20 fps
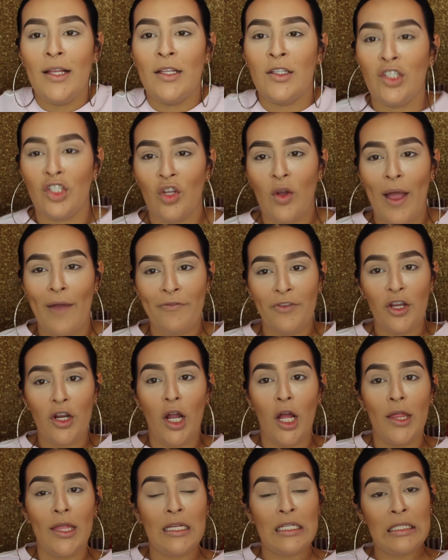So after
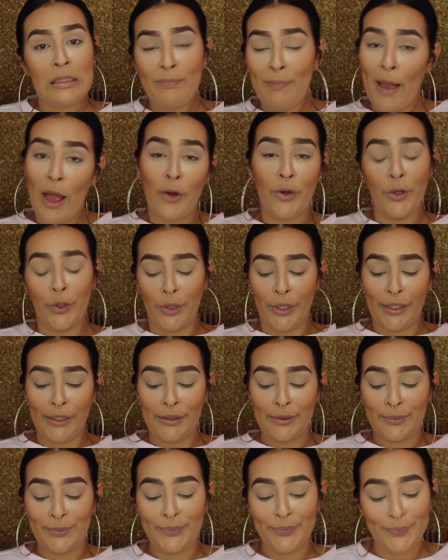all this
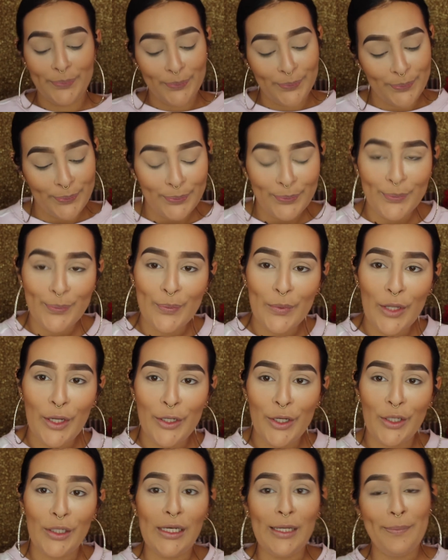powdering,
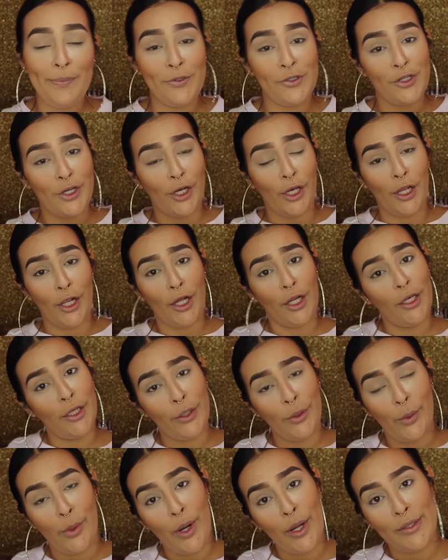your lips should look a
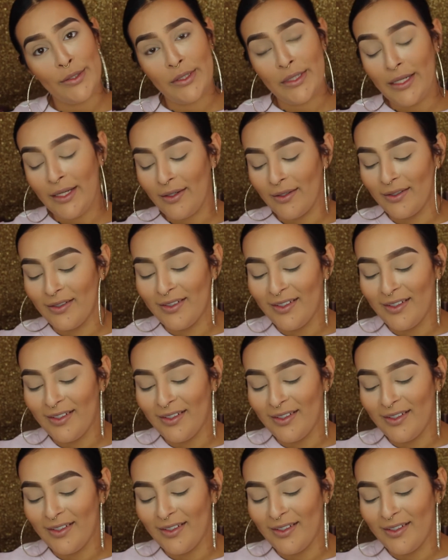little crusty.